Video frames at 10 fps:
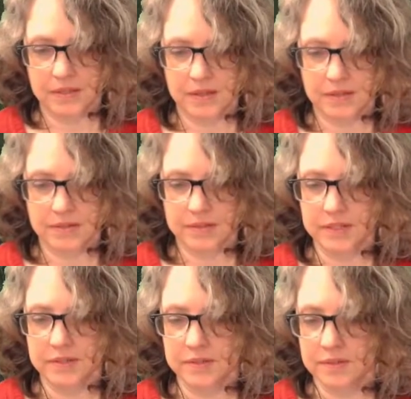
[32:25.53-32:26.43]
God only
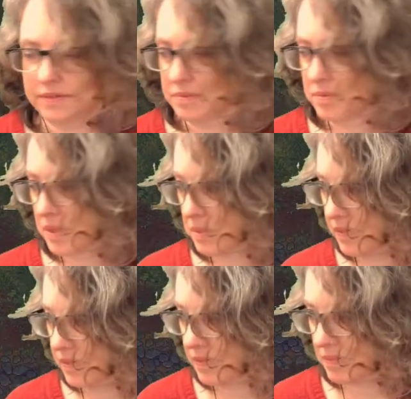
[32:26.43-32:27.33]
knows. It's probably
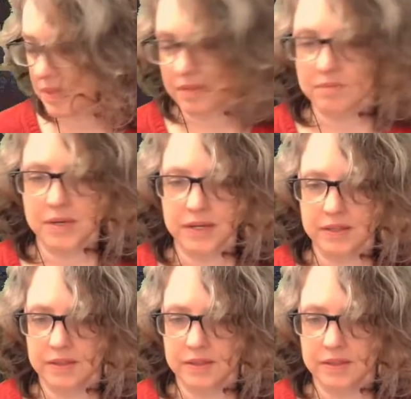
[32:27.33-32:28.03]
something of mine.